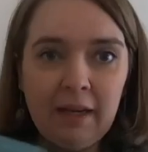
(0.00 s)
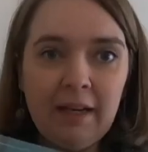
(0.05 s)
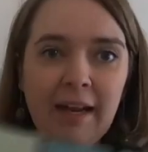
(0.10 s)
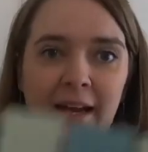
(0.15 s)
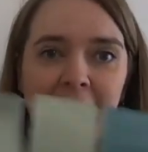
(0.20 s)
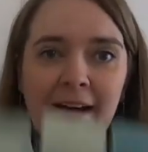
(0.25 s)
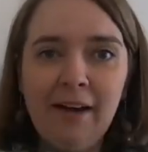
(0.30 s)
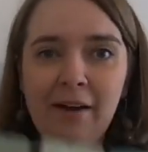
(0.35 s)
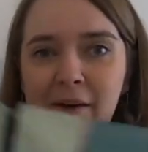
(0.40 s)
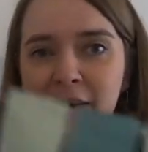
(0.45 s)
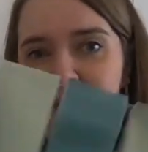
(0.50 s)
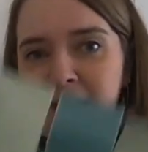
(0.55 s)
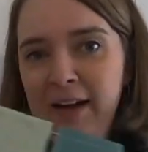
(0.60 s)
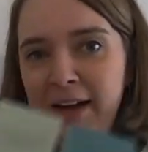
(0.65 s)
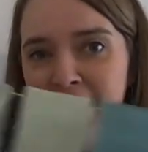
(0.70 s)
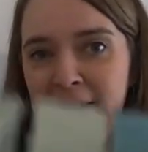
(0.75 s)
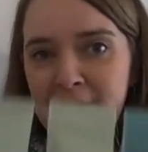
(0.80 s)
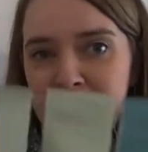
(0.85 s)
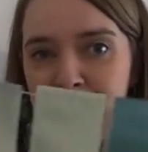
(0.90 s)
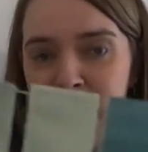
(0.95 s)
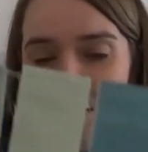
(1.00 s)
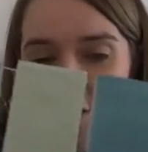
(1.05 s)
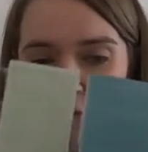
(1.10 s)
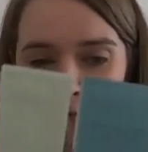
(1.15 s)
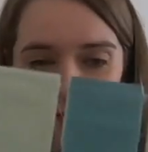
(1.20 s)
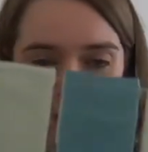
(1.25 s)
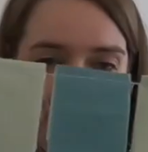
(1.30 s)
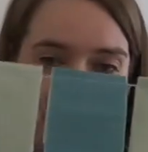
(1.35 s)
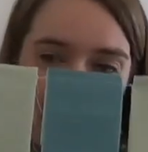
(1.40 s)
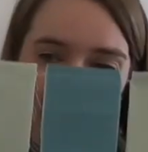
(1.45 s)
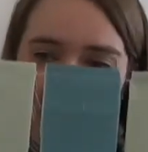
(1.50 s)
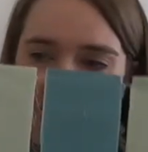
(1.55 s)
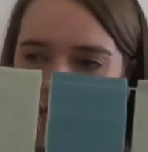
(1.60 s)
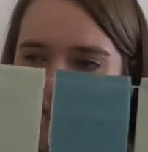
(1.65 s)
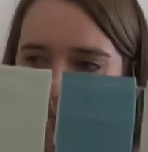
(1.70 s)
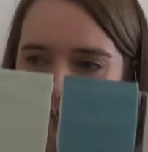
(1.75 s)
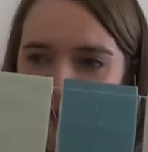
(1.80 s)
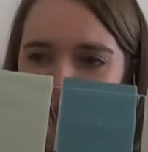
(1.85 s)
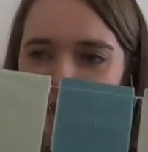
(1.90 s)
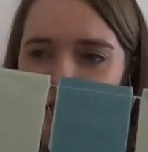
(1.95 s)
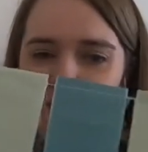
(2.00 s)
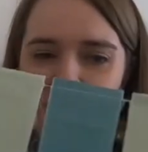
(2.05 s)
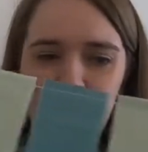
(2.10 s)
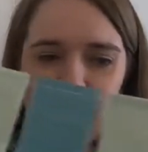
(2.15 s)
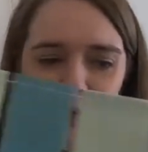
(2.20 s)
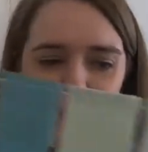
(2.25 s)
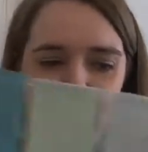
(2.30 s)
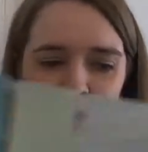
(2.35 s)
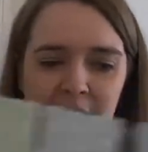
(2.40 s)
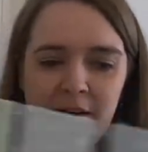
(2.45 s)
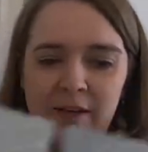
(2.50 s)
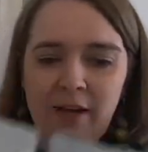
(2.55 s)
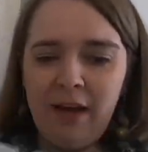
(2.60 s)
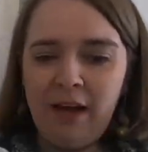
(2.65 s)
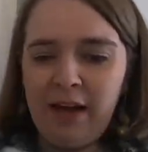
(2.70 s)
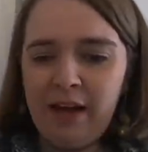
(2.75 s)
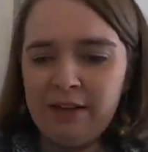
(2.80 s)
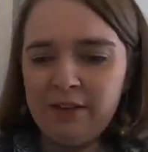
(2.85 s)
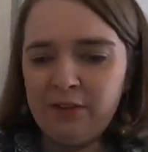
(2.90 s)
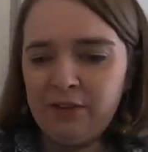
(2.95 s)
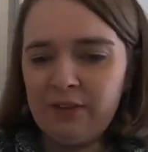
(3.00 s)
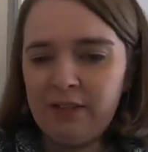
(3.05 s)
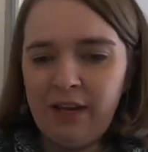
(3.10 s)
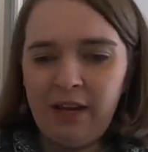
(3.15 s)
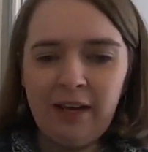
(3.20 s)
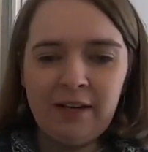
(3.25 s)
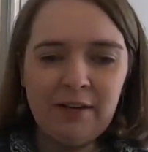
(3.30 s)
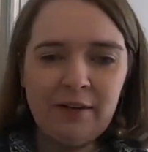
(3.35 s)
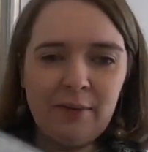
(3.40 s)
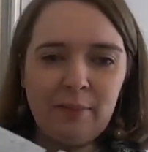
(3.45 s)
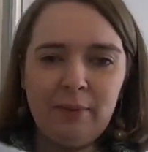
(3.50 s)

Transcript: now have funfetti, so I went and just added a